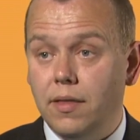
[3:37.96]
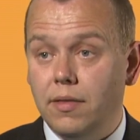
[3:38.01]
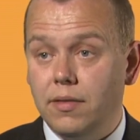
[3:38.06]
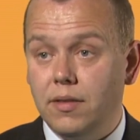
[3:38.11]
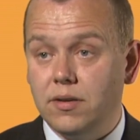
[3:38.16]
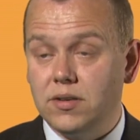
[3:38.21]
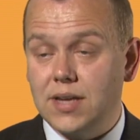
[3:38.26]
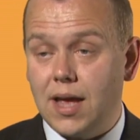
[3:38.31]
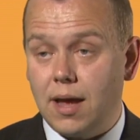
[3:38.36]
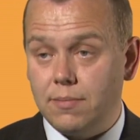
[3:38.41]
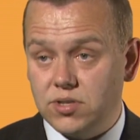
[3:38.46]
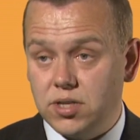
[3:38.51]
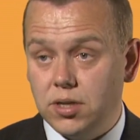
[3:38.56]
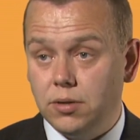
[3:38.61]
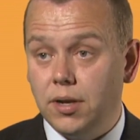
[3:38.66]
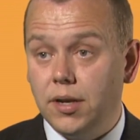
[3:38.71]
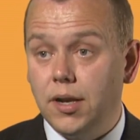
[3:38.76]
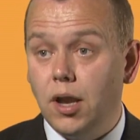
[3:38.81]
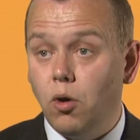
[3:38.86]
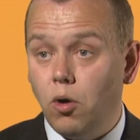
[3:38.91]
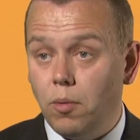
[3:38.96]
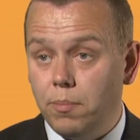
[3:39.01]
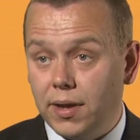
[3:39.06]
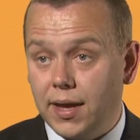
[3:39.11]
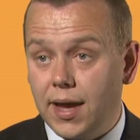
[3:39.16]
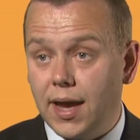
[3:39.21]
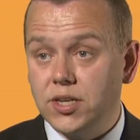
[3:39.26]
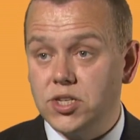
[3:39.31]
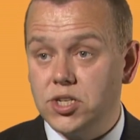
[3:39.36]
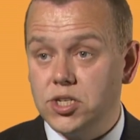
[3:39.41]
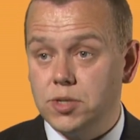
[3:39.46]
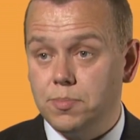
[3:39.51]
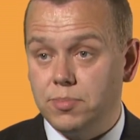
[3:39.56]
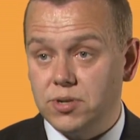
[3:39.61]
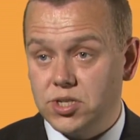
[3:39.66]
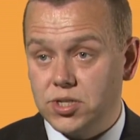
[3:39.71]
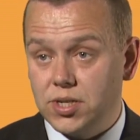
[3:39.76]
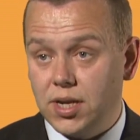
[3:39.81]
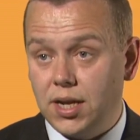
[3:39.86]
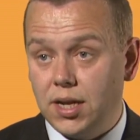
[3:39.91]
There's absolutely no obligation to
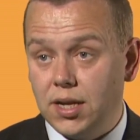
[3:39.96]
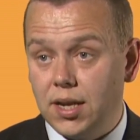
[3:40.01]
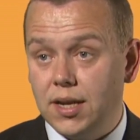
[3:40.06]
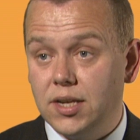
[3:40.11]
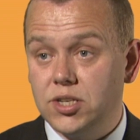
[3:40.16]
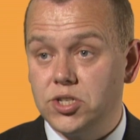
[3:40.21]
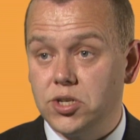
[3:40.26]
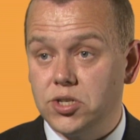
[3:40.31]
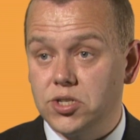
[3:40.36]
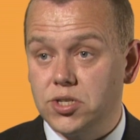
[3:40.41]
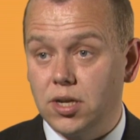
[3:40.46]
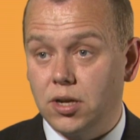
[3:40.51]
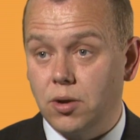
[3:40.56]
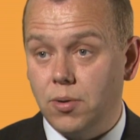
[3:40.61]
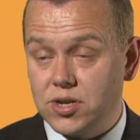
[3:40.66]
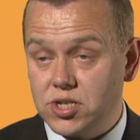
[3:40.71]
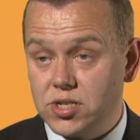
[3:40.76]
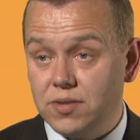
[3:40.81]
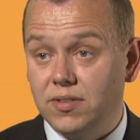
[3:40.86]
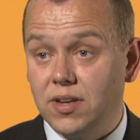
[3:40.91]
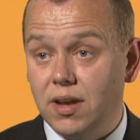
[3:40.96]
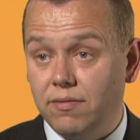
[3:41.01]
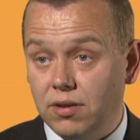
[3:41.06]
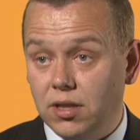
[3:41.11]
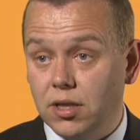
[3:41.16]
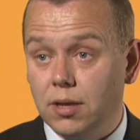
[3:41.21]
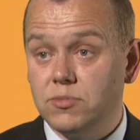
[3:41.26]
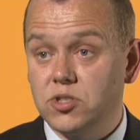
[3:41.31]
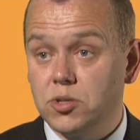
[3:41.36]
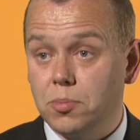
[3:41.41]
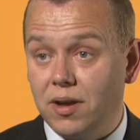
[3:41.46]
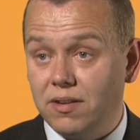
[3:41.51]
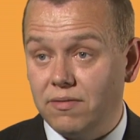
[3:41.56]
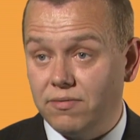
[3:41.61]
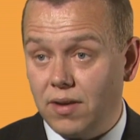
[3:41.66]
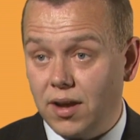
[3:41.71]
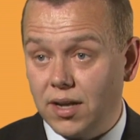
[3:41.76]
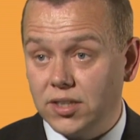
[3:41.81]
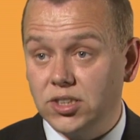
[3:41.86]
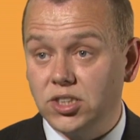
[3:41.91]
proceed. It's just a question of giving them some
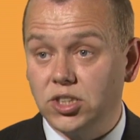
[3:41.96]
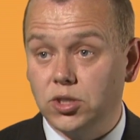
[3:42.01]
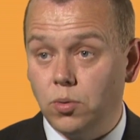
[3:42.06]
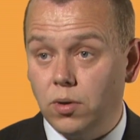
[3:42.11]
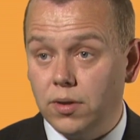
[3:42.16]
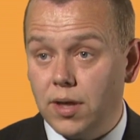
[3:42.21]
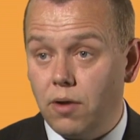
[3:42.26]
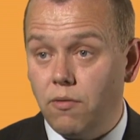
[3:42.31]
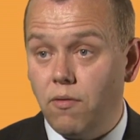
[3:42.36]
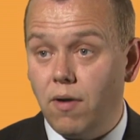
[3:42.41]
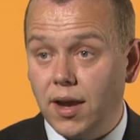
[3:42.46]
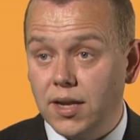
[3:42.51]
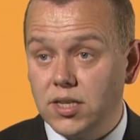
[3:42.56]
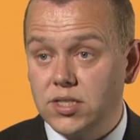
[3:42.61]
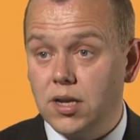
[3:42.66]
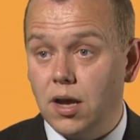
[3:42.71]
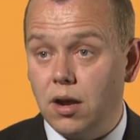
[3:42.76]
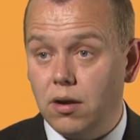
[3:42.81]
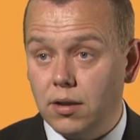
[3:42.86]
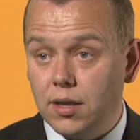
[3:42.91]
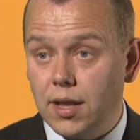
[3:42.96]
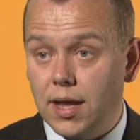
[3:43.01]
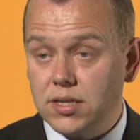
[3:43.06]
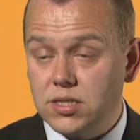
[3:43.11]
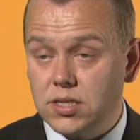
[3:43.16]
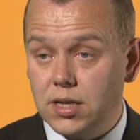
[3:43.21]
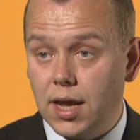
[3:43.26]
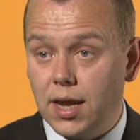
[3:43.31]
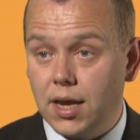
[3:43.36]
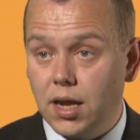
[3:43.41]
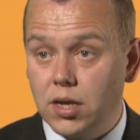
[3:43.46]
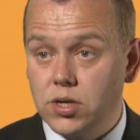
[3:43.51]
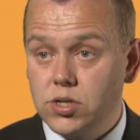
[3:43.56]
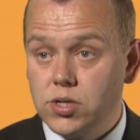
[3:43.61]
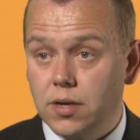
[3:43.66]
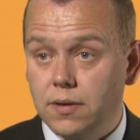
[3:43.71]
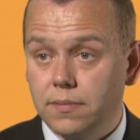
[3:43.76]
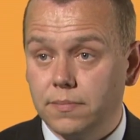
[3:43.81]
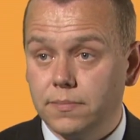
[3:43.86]
advice as to what their rights are at that stage.